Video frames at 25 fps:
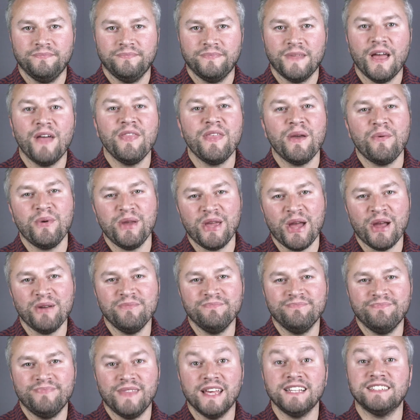And there we go.
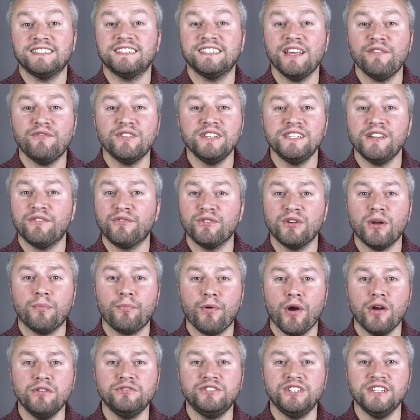There's 7 different
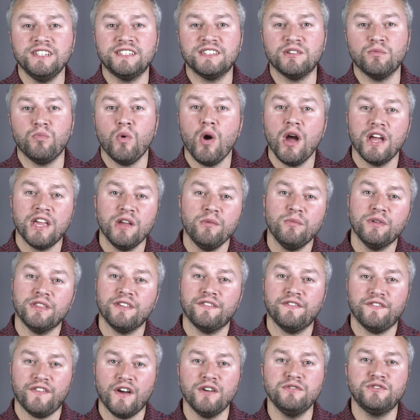approaches to working with a
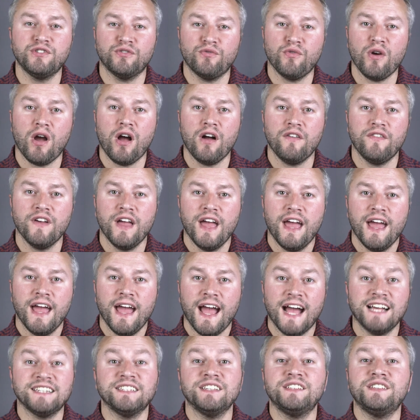photograph
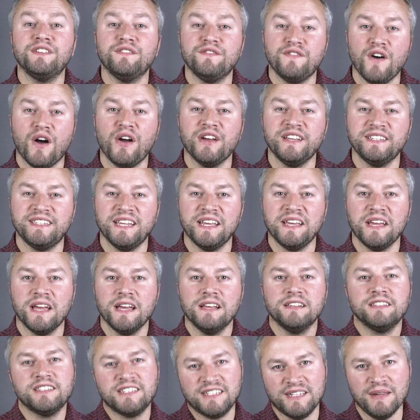as a devising
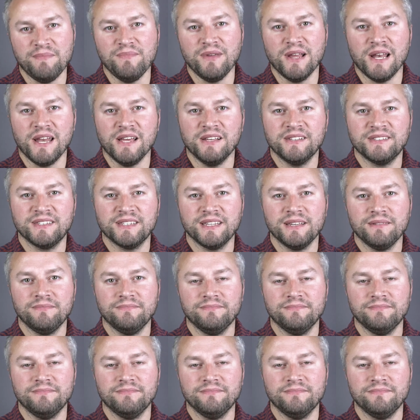stimulus.